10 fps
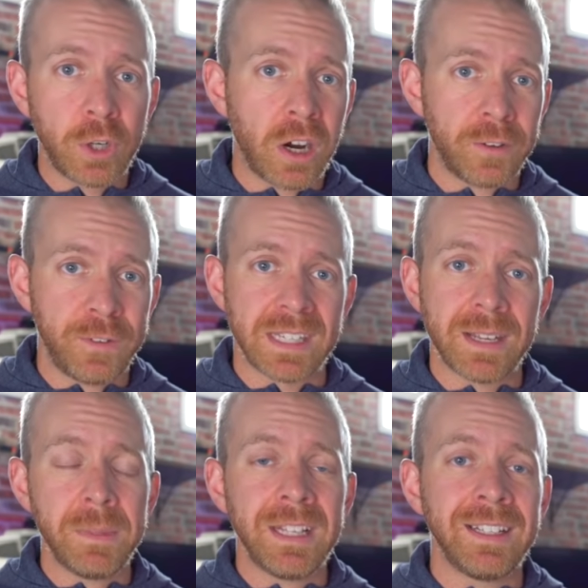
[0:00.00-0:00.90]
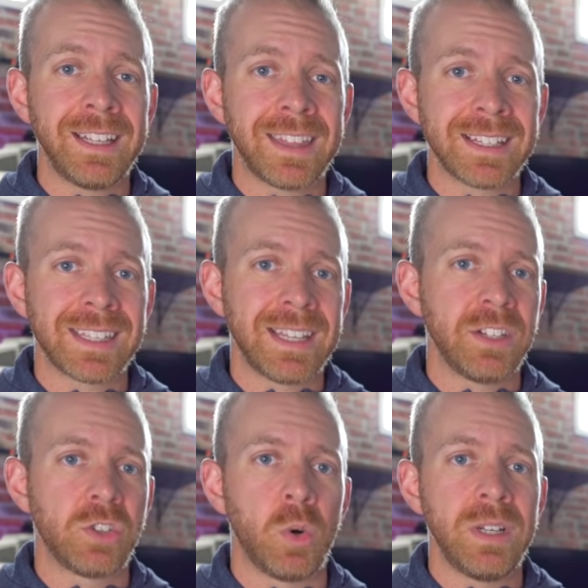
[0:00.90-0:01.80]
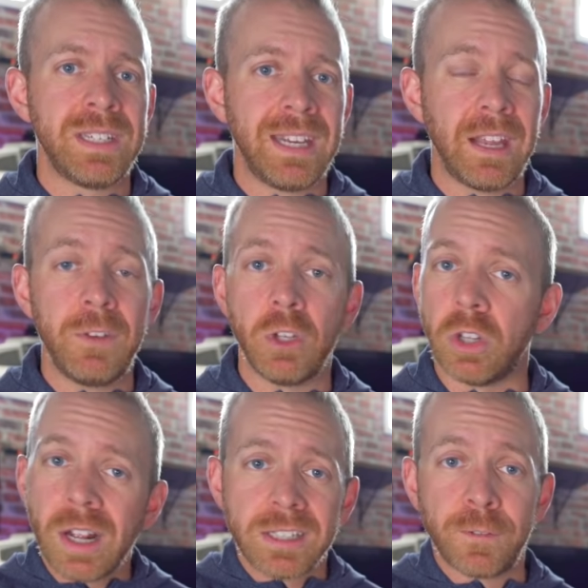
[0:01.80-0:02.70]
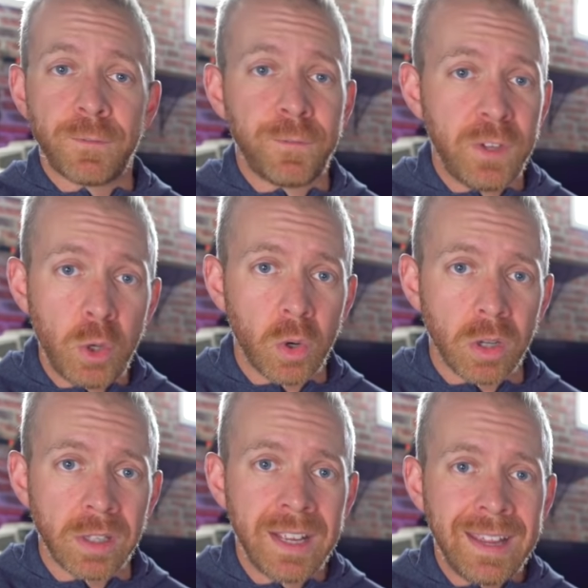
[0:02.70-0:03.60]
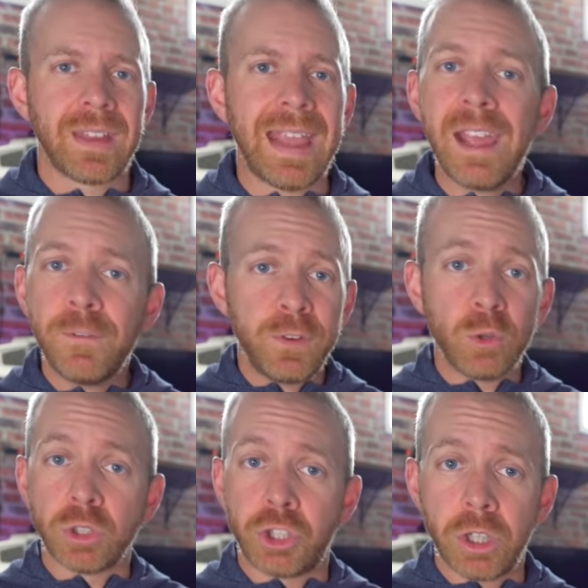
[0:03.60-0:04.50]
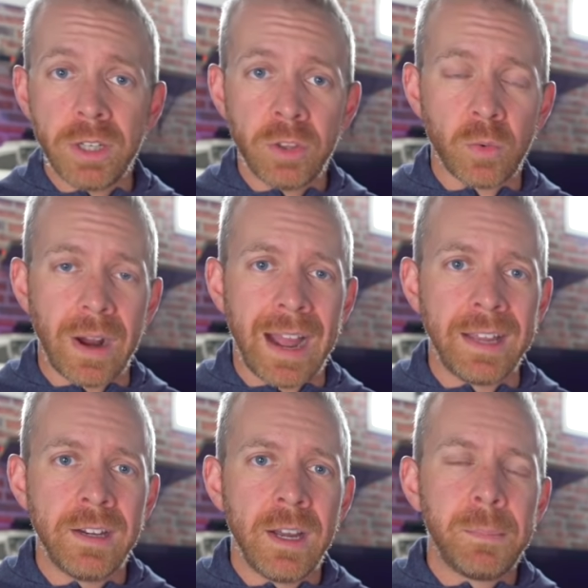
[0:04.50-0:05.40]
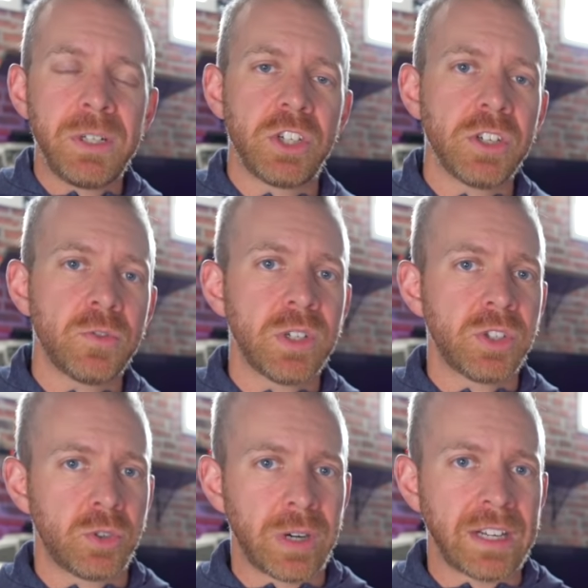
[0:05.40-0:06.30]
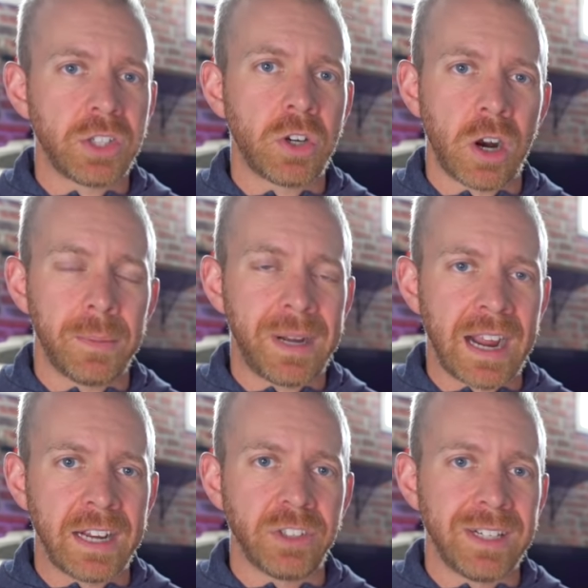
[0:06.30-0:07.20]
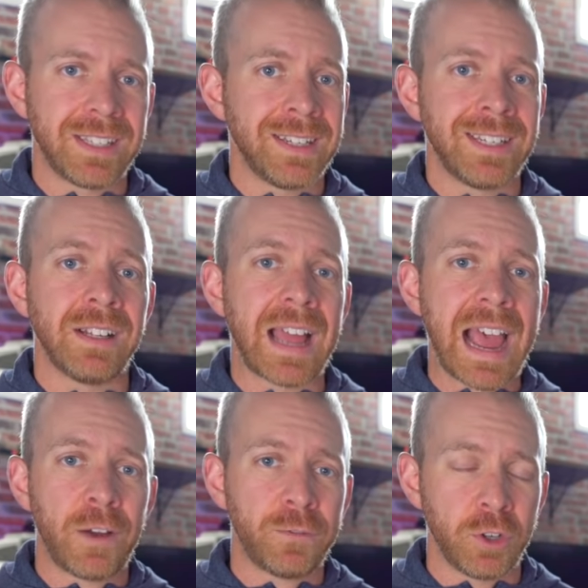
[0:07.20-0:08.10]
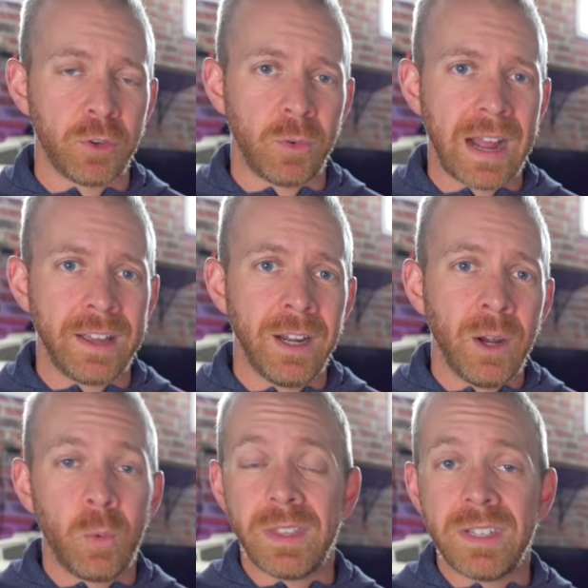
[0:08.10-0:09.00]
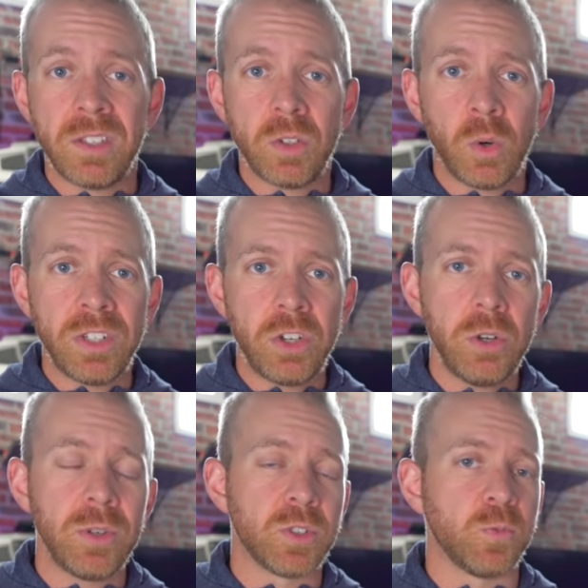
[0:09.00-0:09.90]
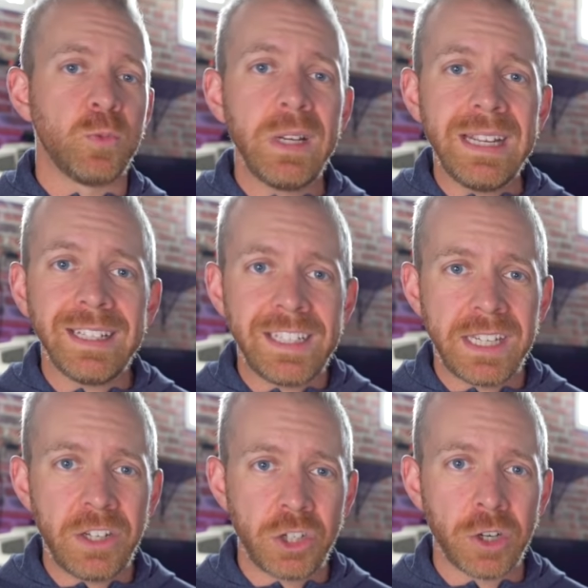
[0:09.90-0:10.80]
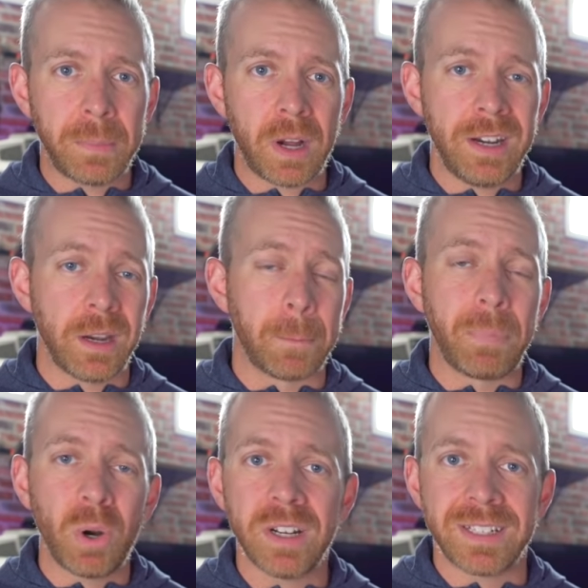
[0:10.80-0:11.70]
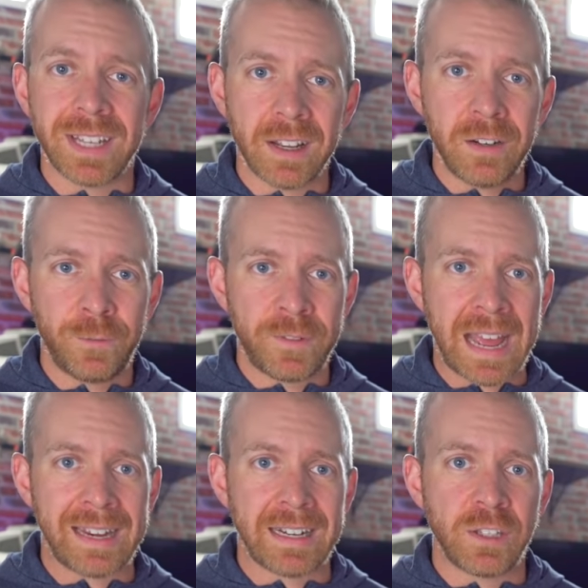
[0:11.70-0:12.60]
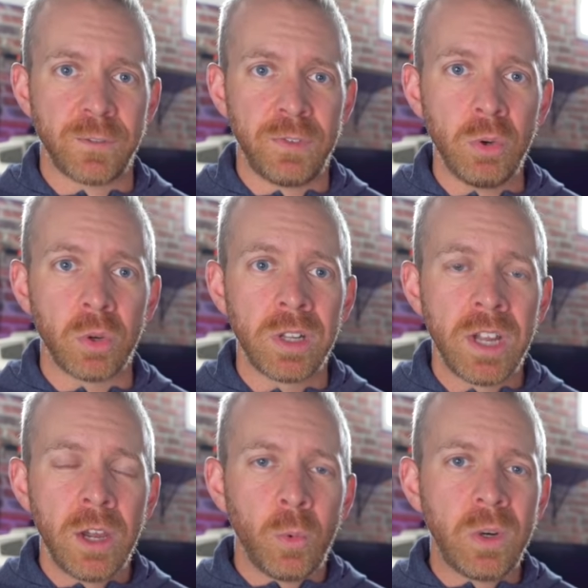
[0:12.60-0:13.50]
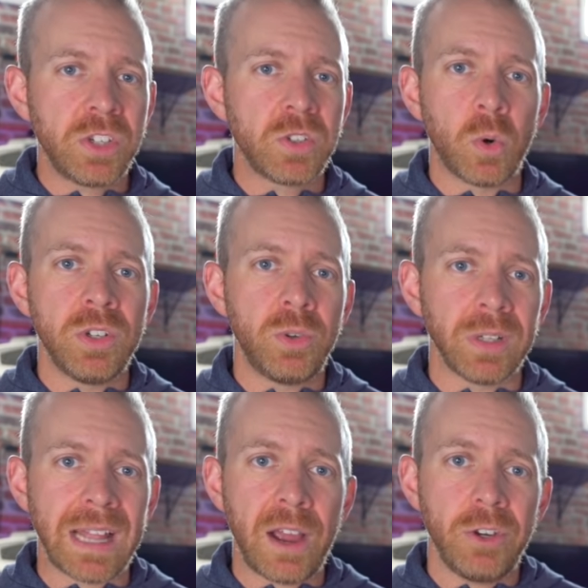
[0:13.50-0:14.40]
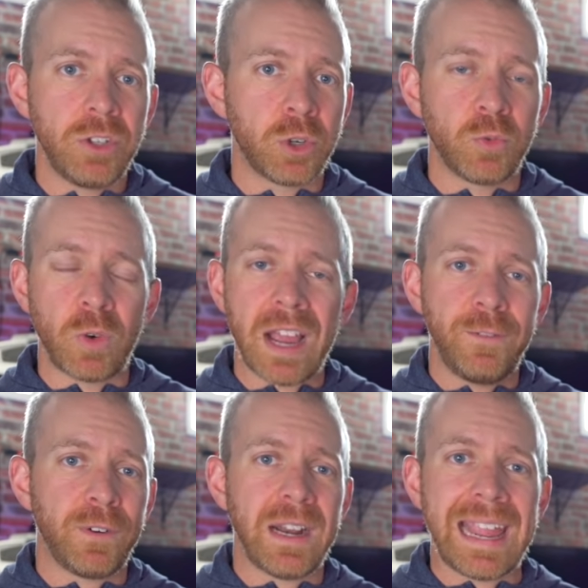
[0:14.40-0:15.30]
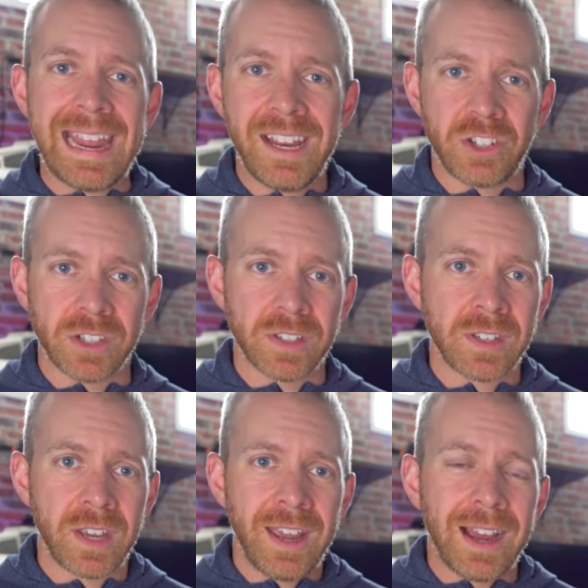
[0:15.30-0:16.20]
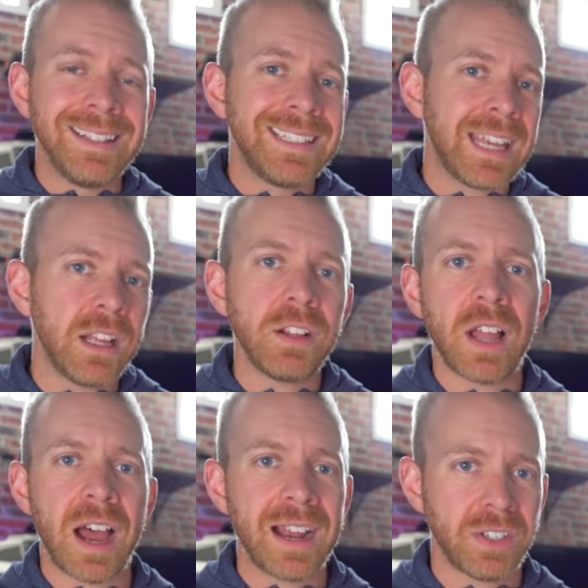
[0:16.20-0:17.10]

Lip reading: coffee, something like this that is going to give you lots of fuel and fuel during the ride, but just restrict carbohydrates until after the ride. What this is going to do is really teach your body to burn a ton of fat as fuel, which is going to allow you to ride for ages. Until I